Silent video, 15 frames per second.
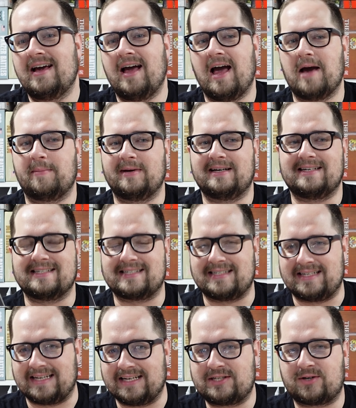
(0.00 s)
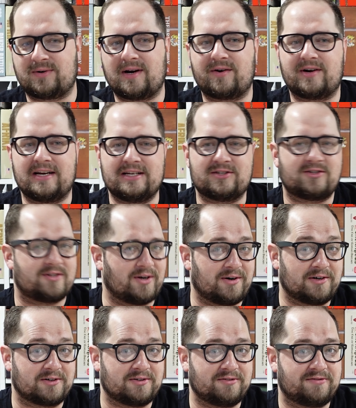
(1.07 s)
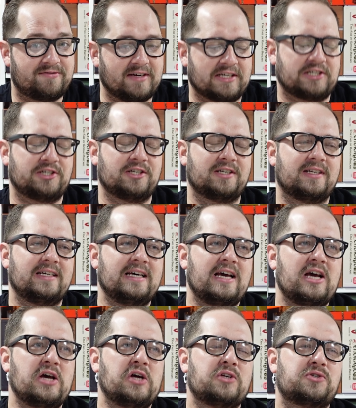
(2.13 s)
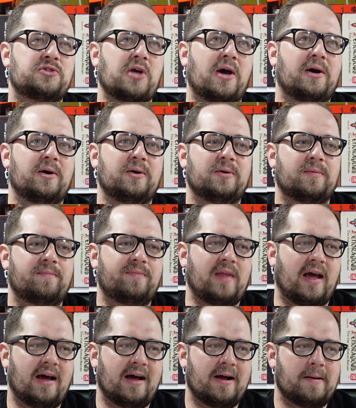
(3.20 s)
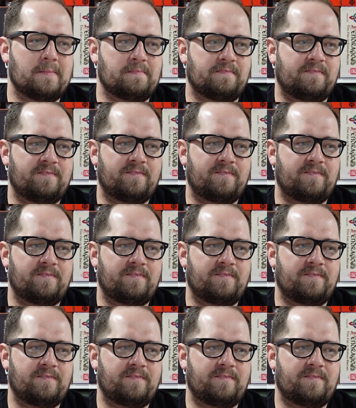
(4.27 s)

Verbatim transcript: uh, but it is literary historical fiction. So um,